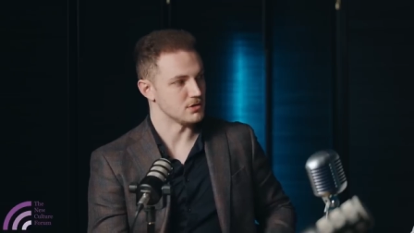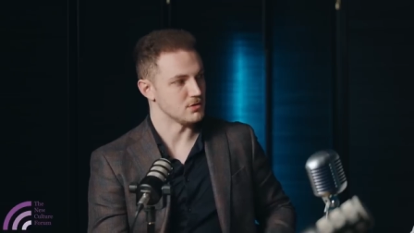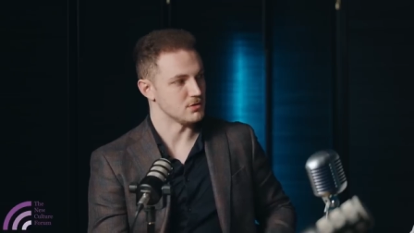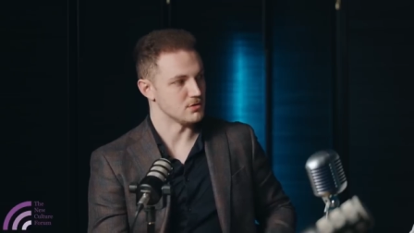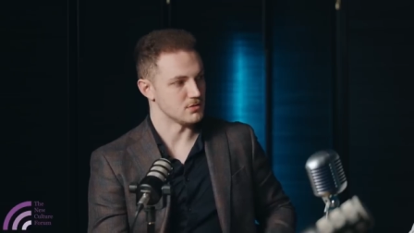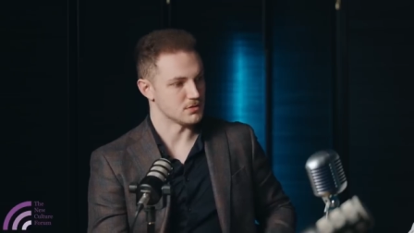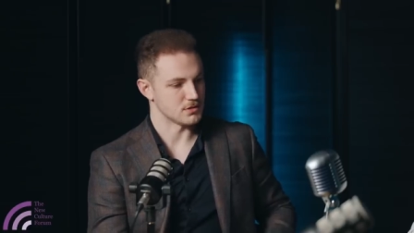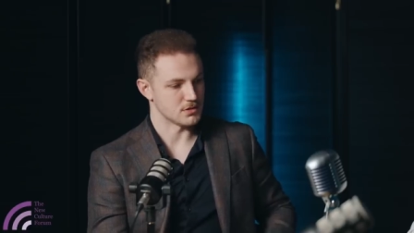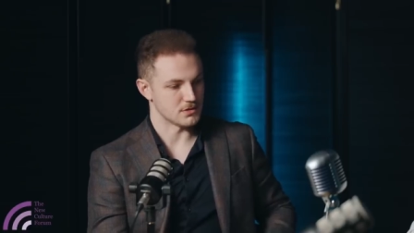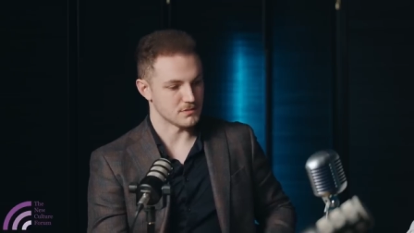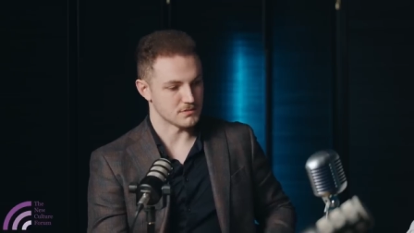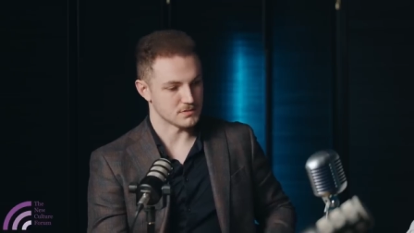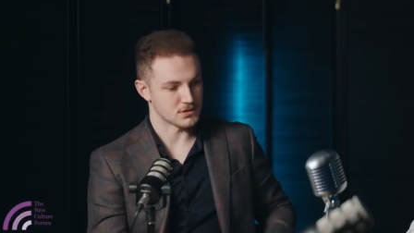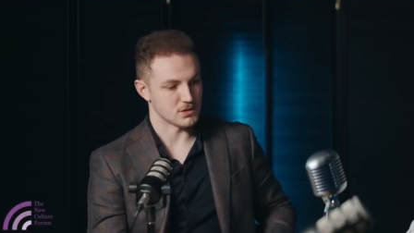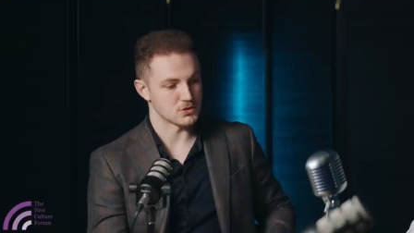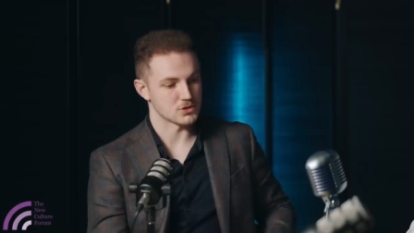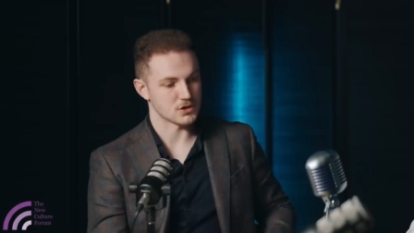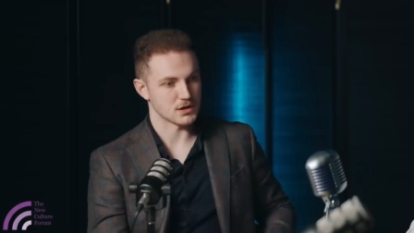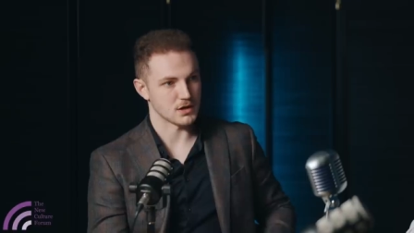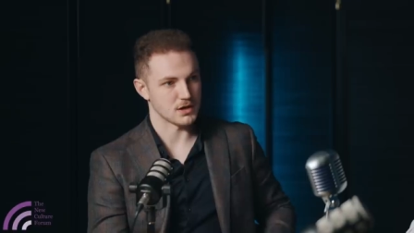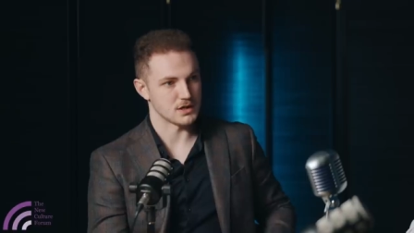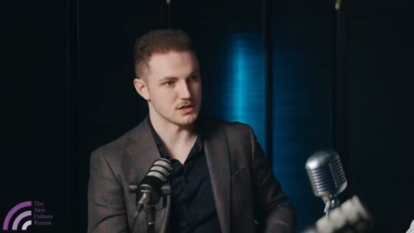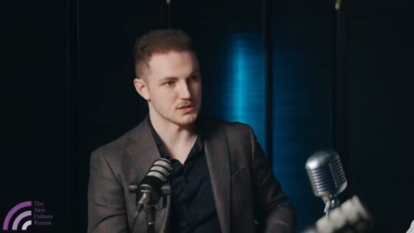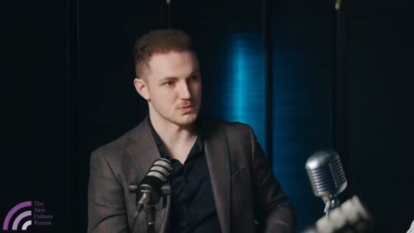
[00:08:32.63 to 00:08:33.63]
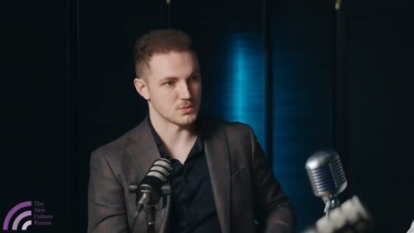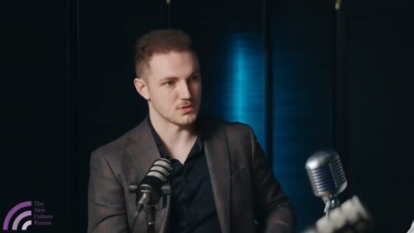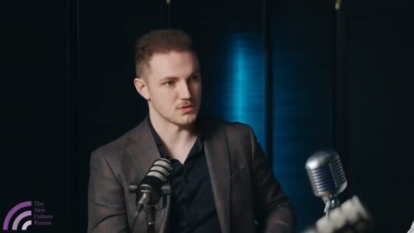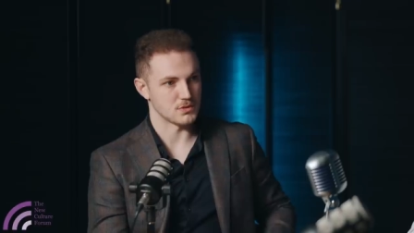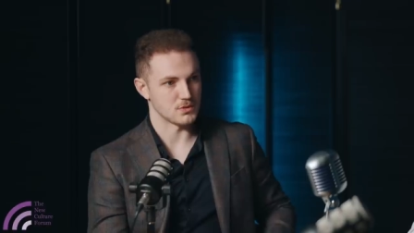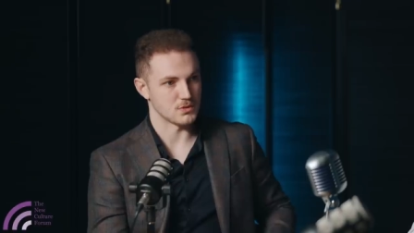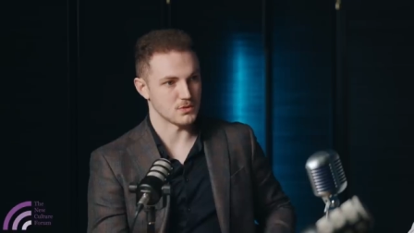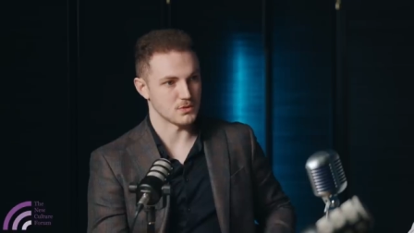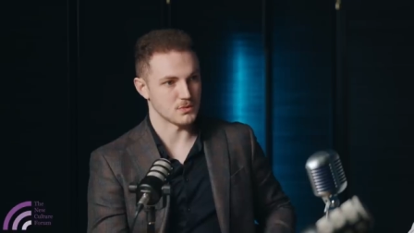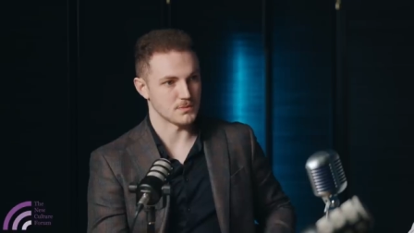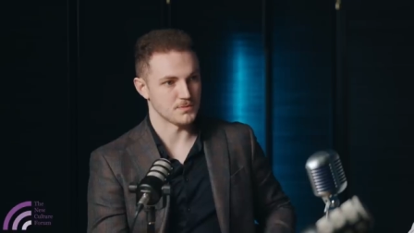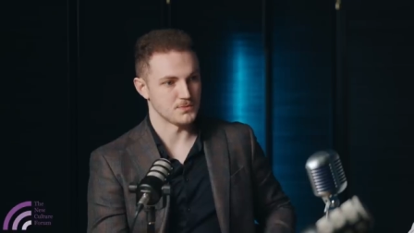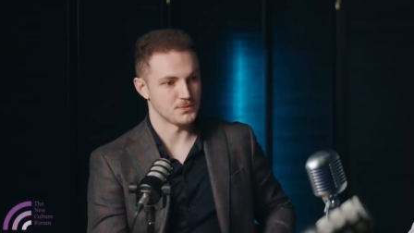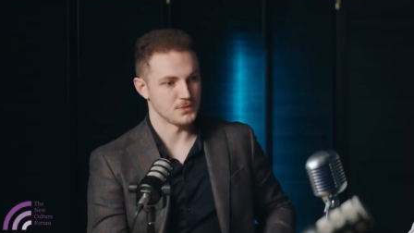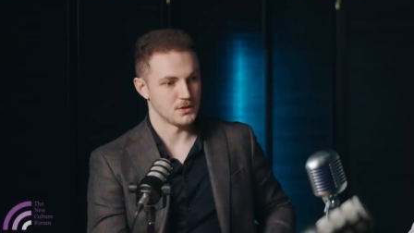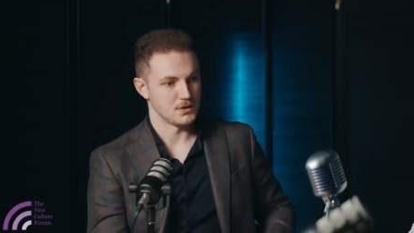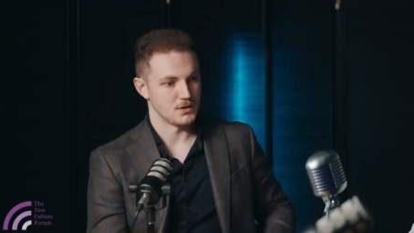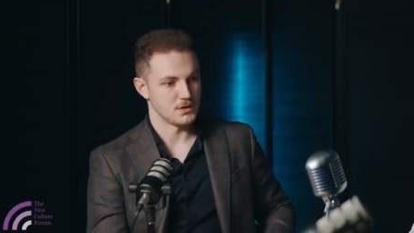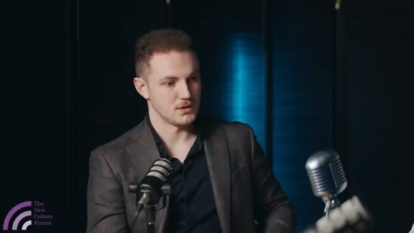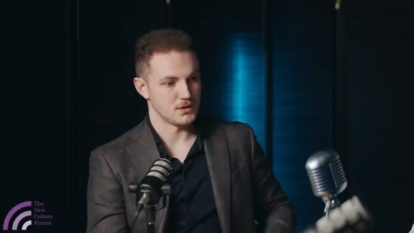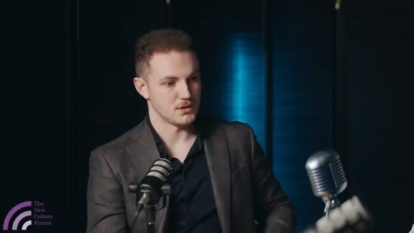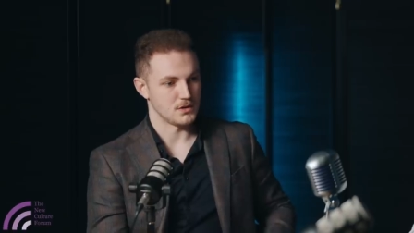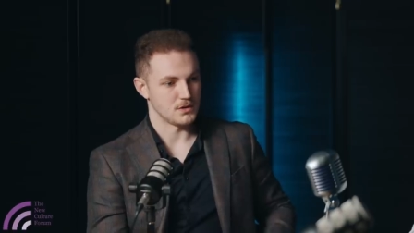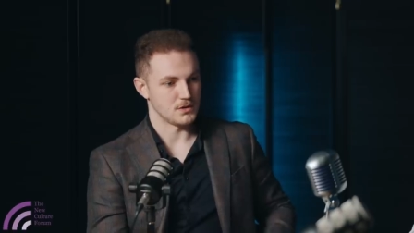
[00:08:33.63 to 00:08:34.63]
you'd kind of socialize with your
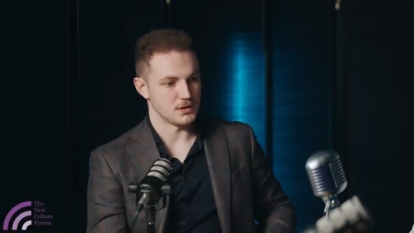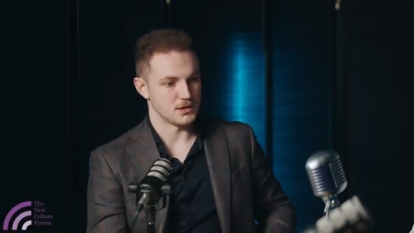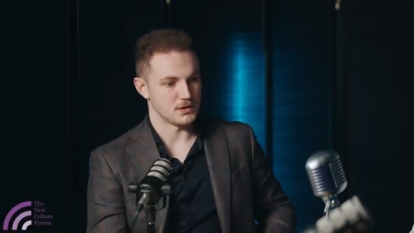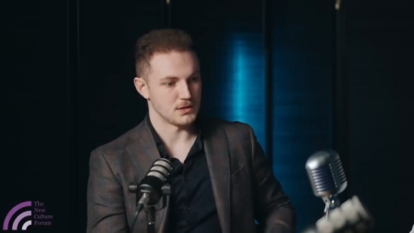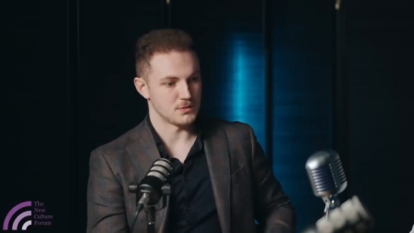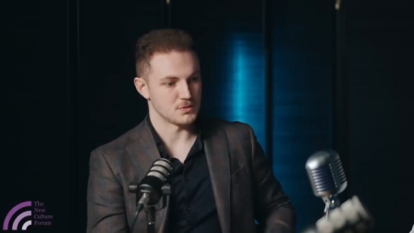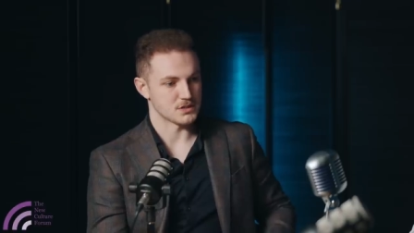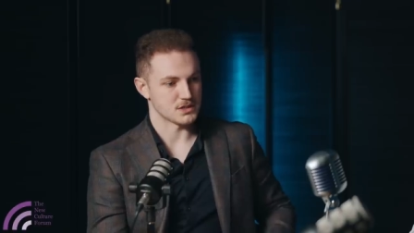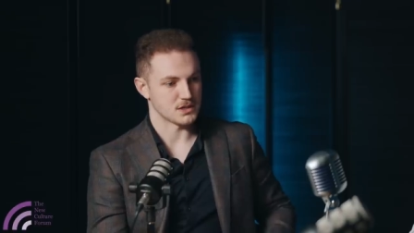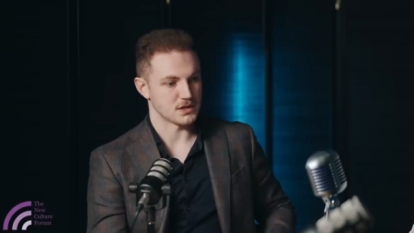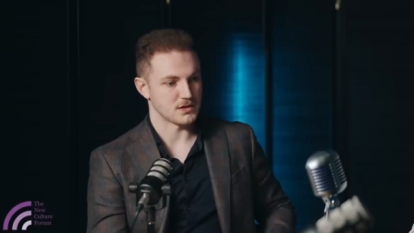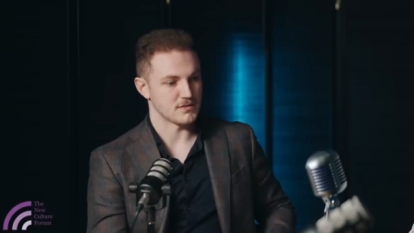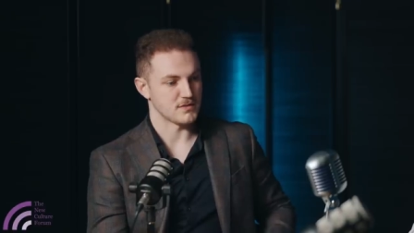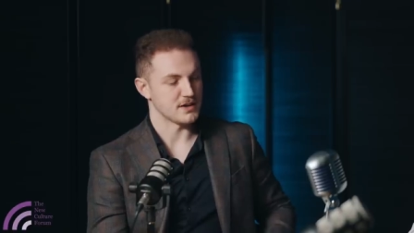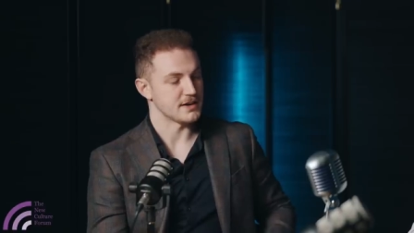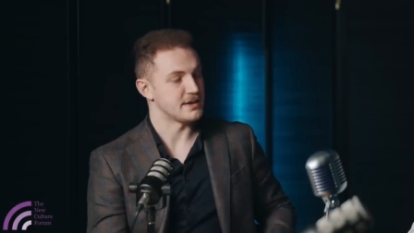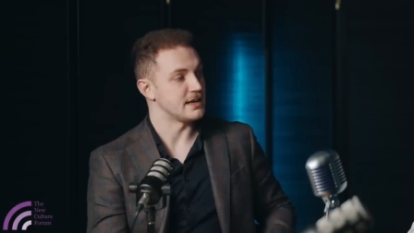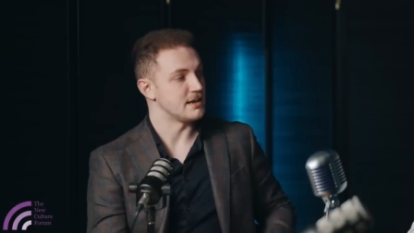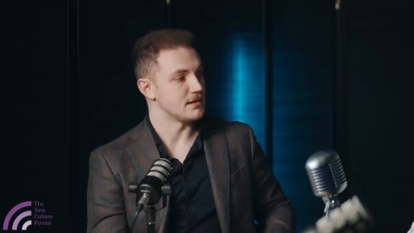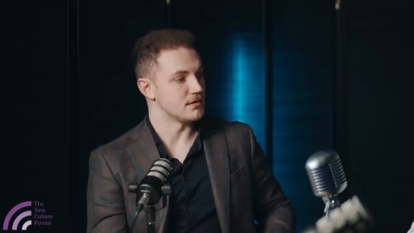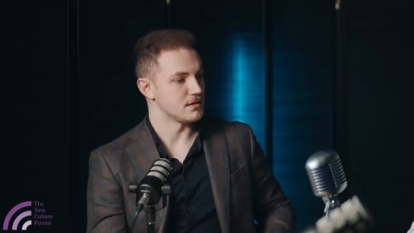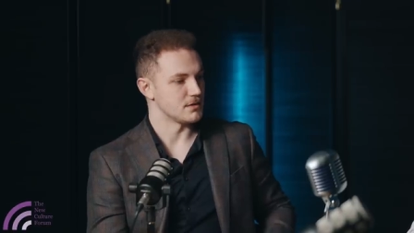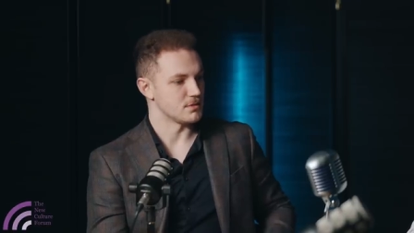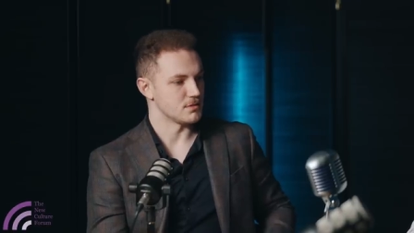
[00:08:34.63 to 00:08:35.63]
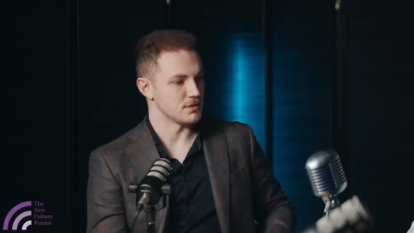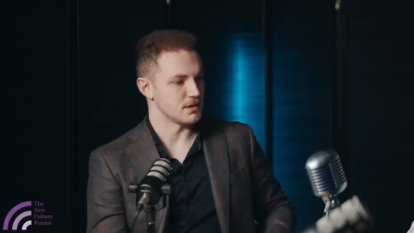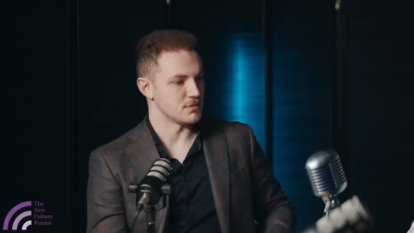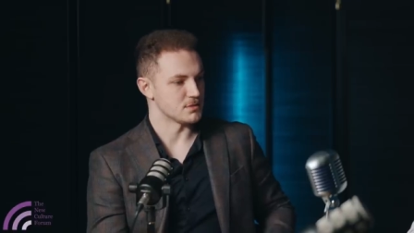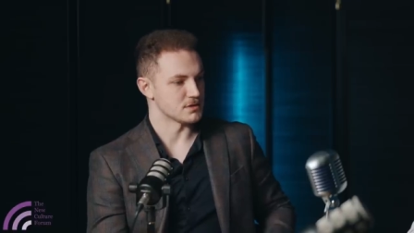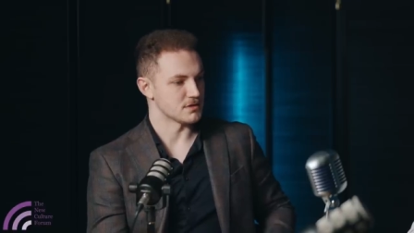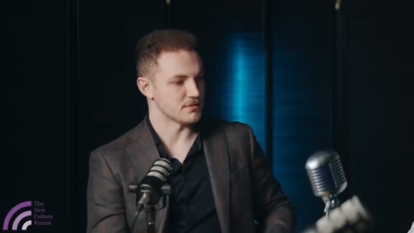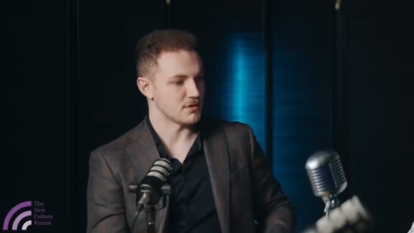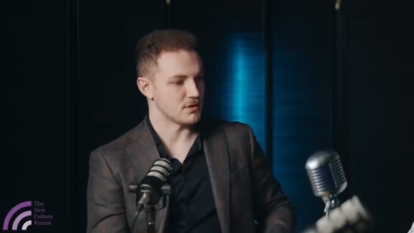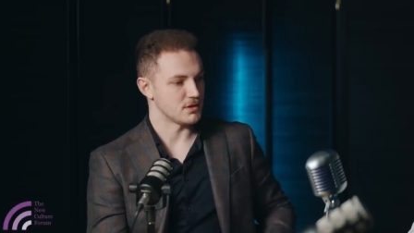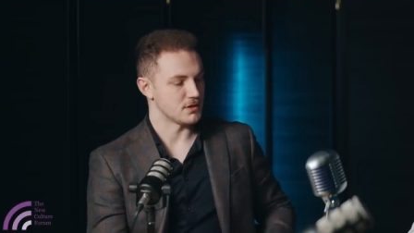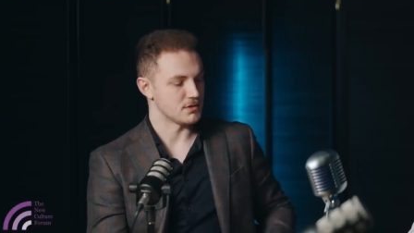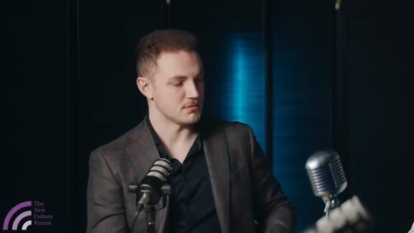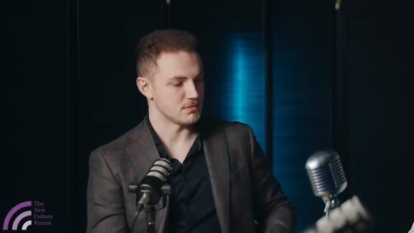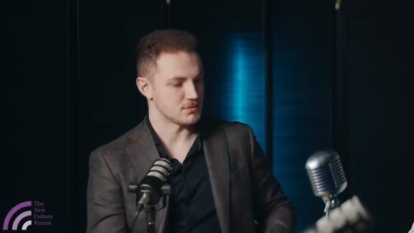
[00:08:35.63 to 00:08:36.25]
there was a kind of there was a very